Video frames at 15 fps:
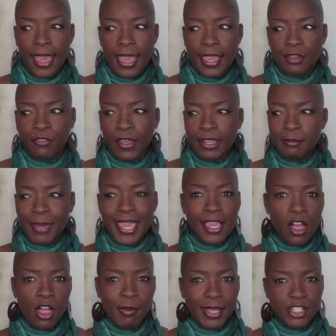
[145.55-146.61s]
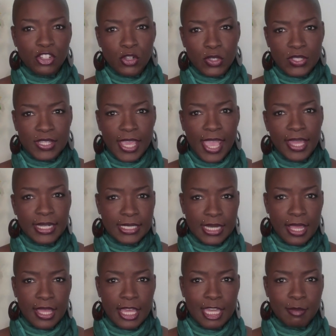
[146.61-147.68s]
If I make all my juices ahead of
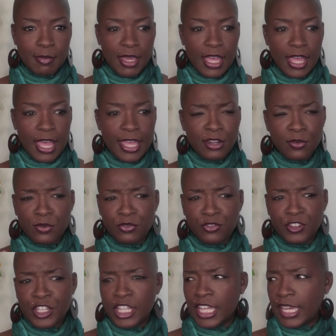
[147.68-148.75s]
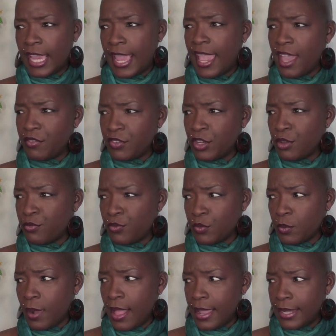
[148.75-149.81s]
time, I don't feel like I have enough
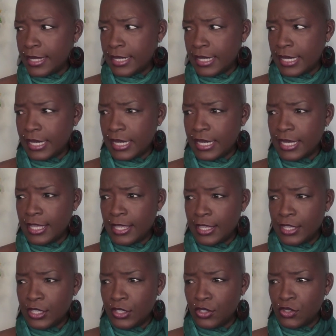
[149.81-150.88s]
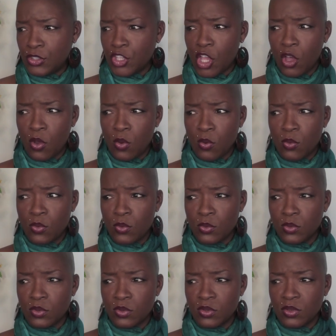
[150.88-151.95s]
variety. So,
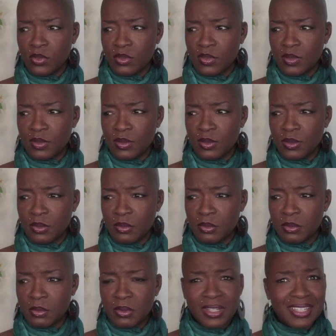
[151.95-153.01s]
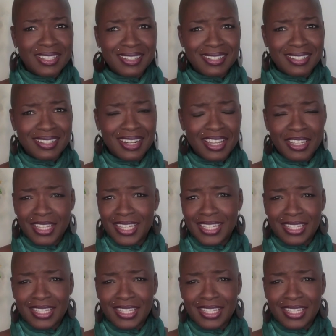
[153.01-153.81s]
what? I